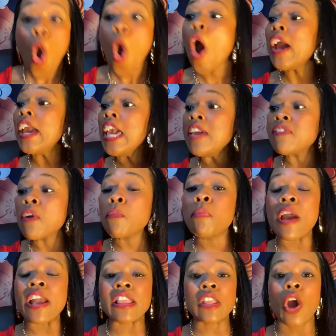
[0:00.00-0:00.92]
Or
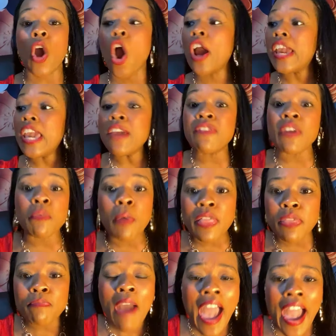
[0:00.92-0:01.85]
even with or even
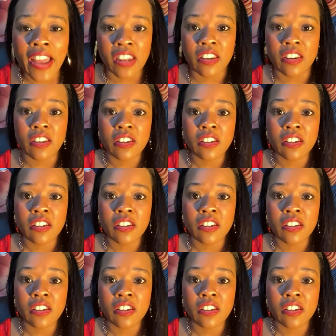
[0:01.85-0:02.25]
with men.